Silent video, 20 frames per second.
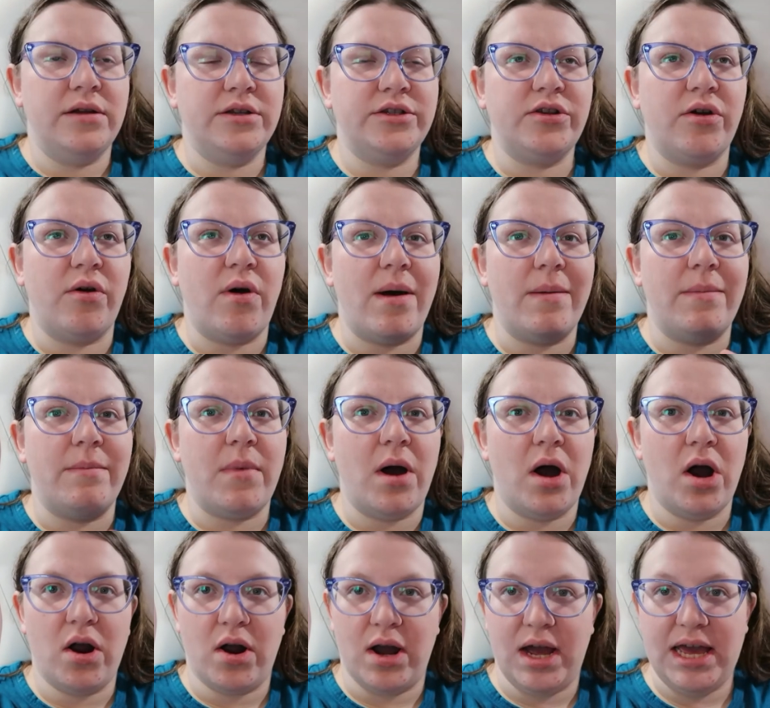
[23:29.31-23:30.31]
So,
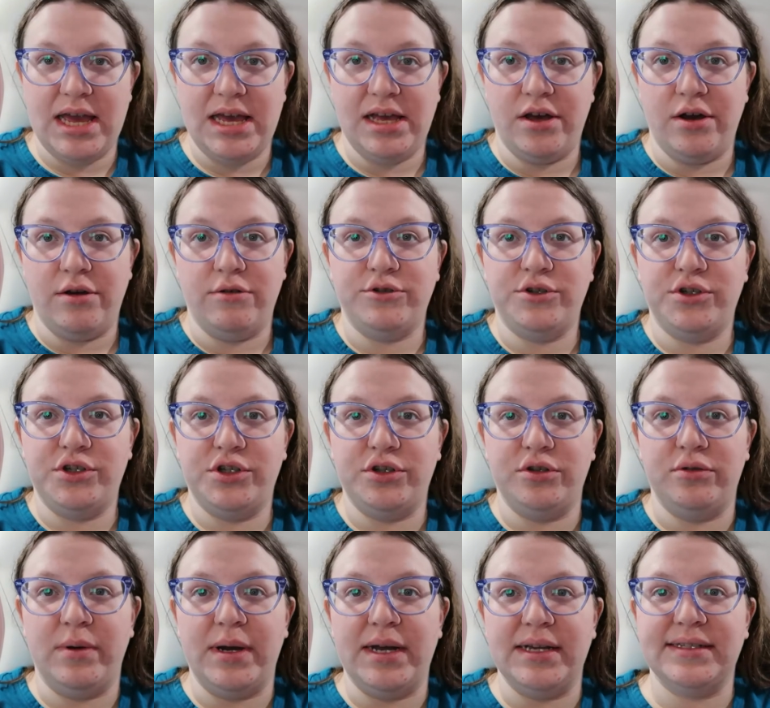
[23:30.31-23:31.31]
Amari goes
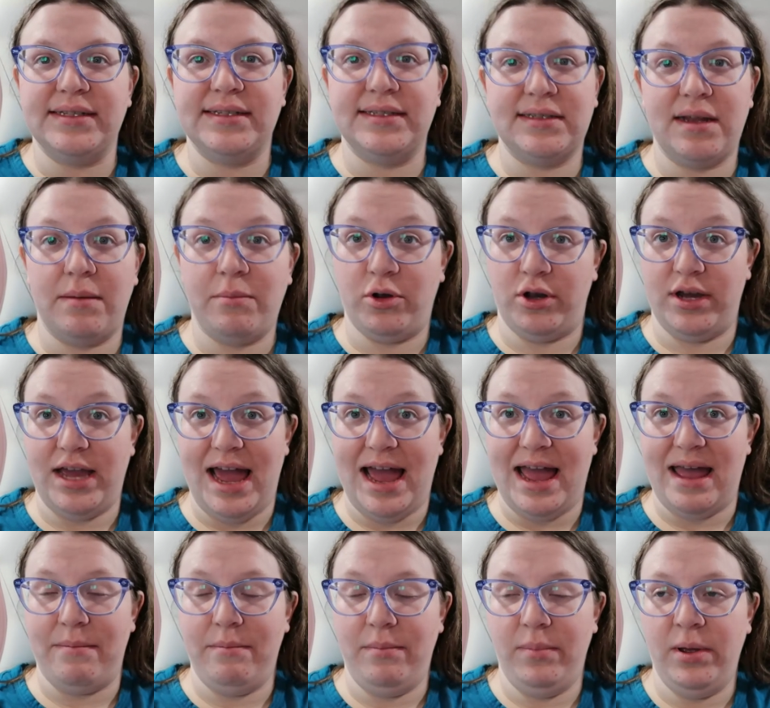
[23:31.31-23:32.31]
to a summer
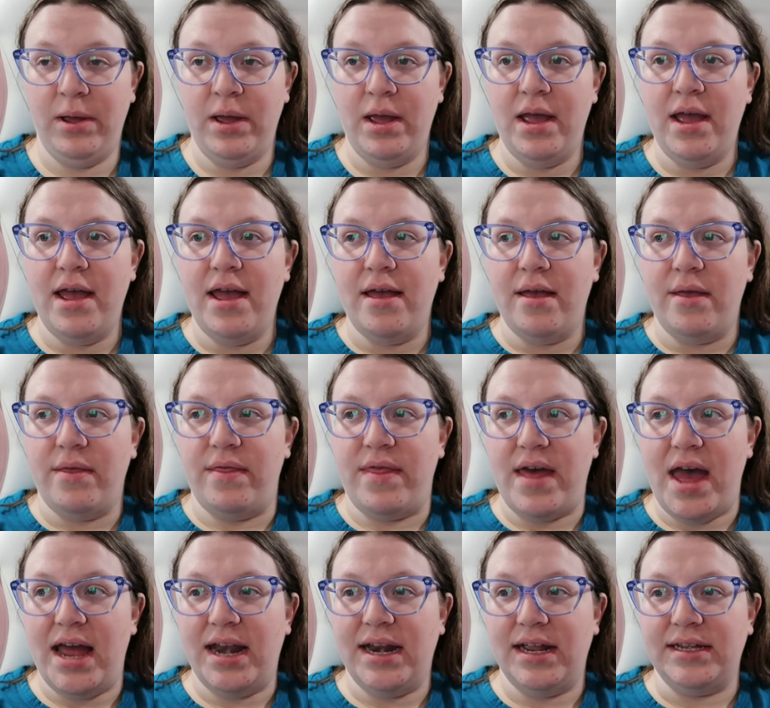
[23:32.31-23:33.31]
camp
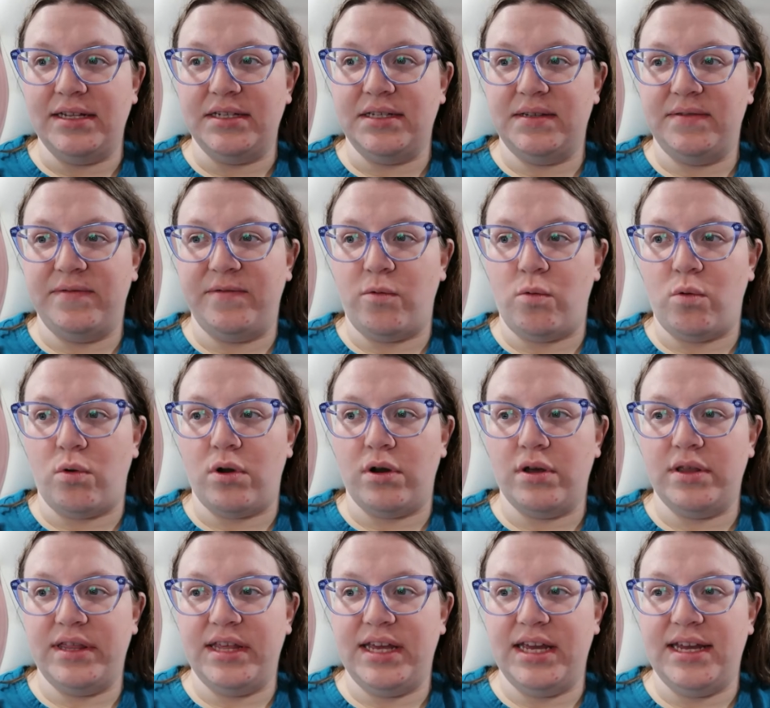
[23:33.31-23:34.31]
that is
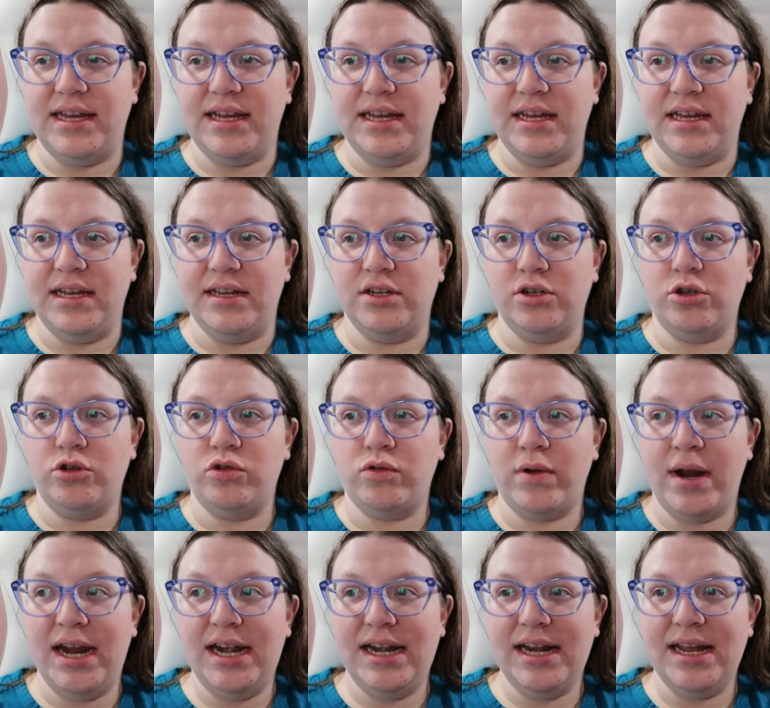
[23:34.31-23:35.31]
for the
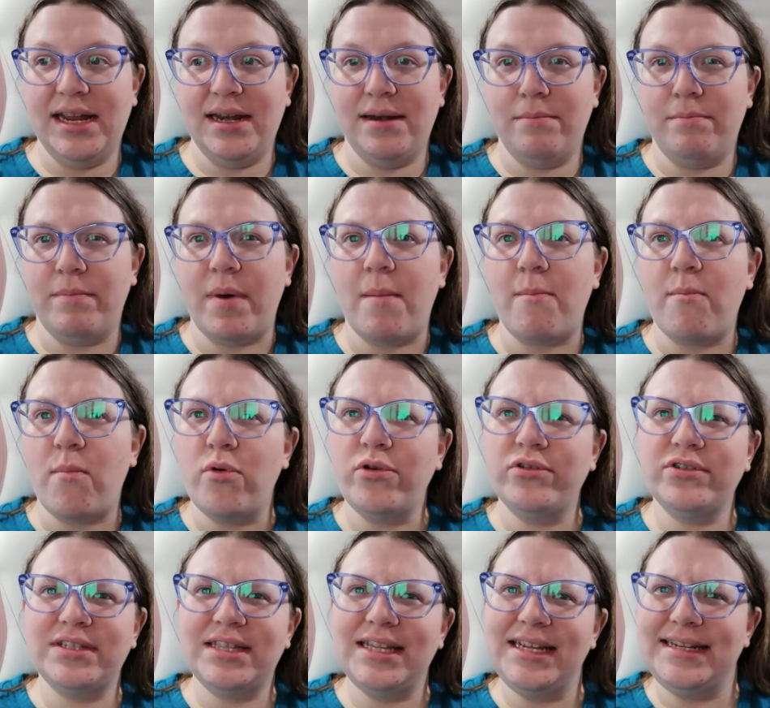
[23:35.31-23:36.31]
training, but
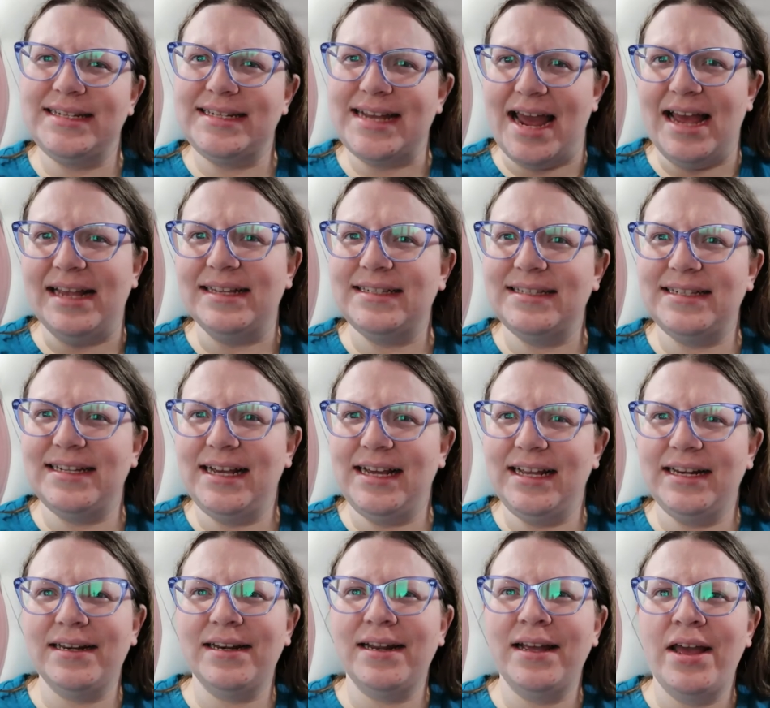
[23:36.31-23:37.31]
mostly
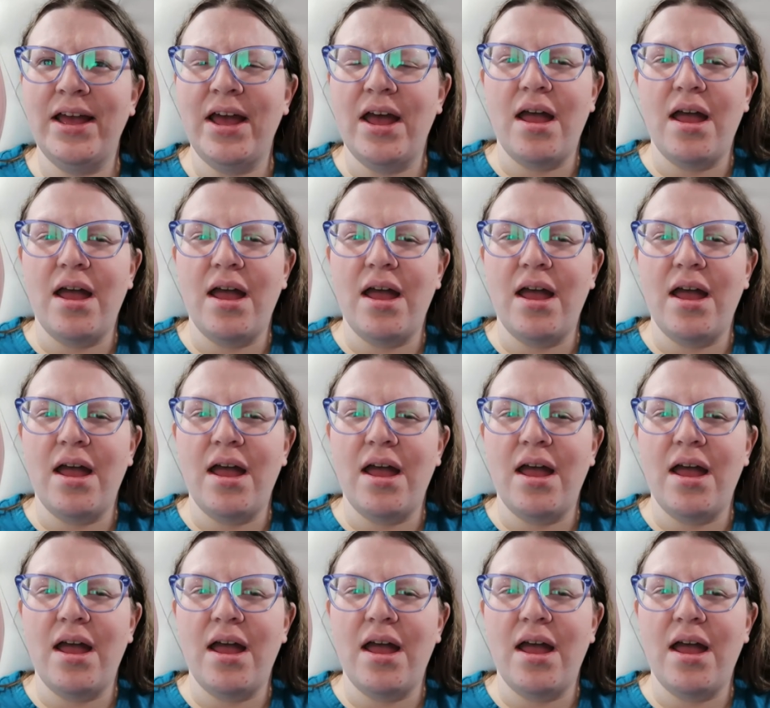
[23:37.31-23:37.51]
testing,